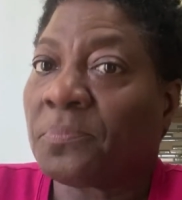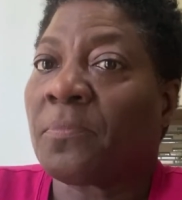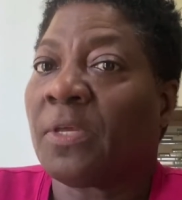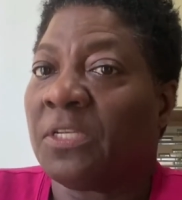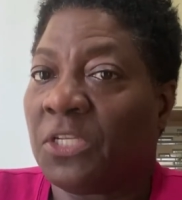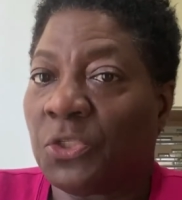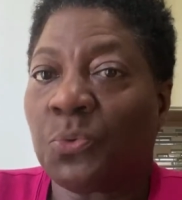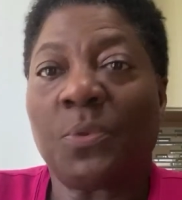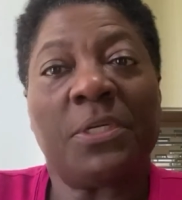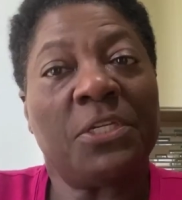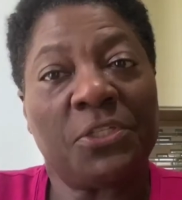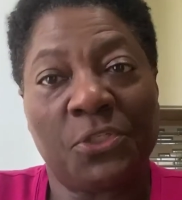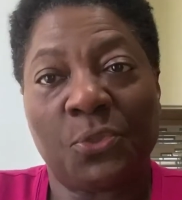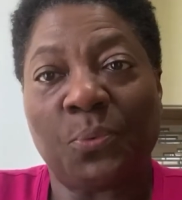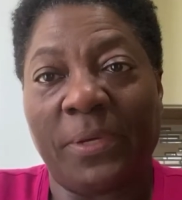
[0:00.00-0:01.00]
This one
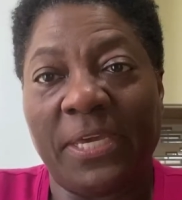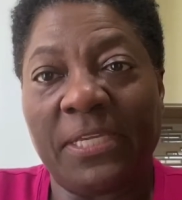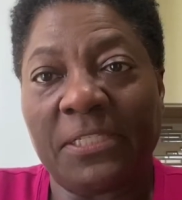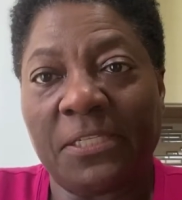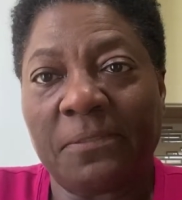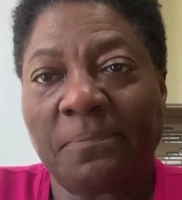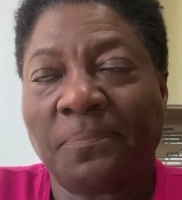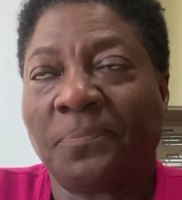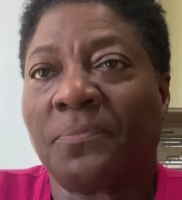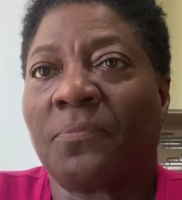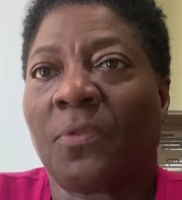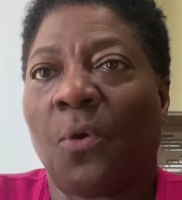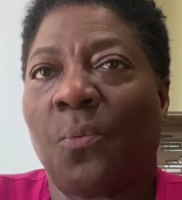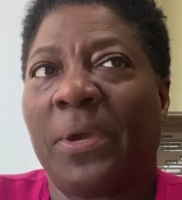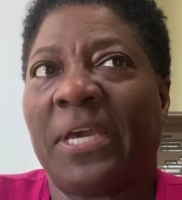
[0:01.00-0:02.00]
is sweet
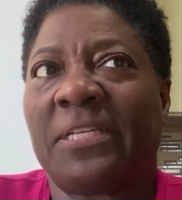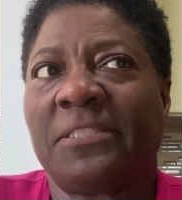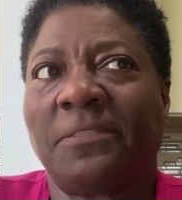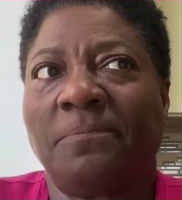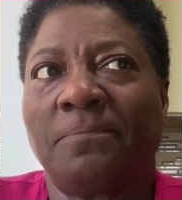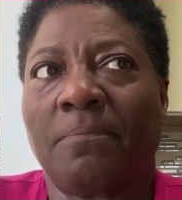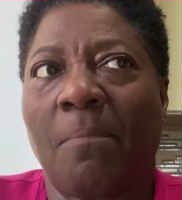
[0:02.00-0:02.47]
with